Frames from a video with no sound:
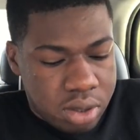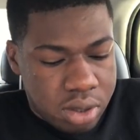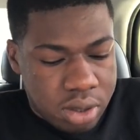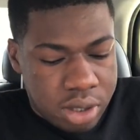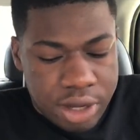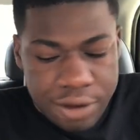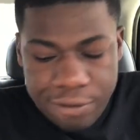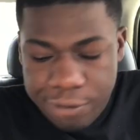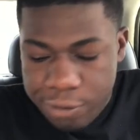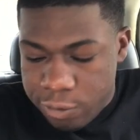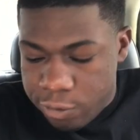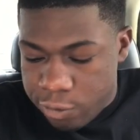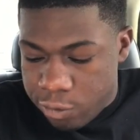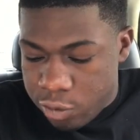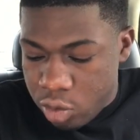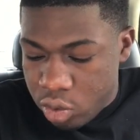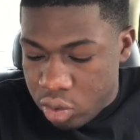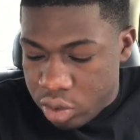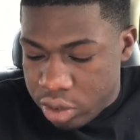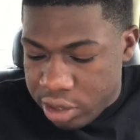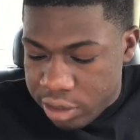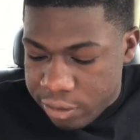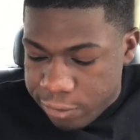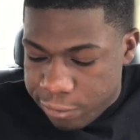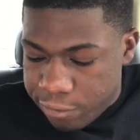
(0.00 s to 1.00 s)
never
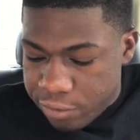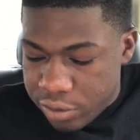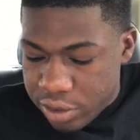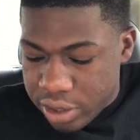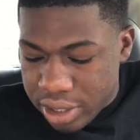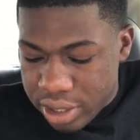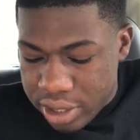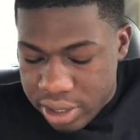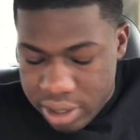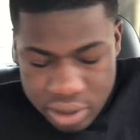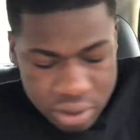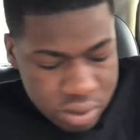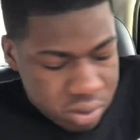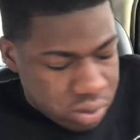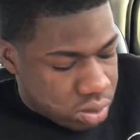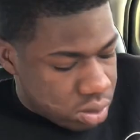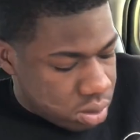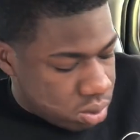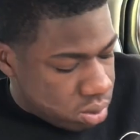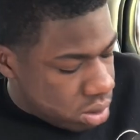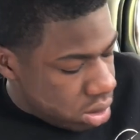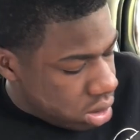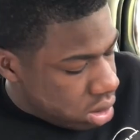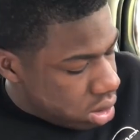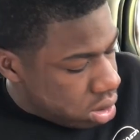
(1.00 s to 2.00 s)
food in the house,
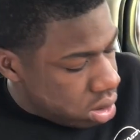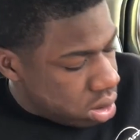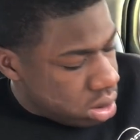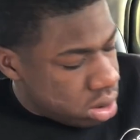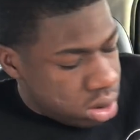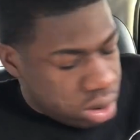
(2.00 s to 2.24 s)
bruh.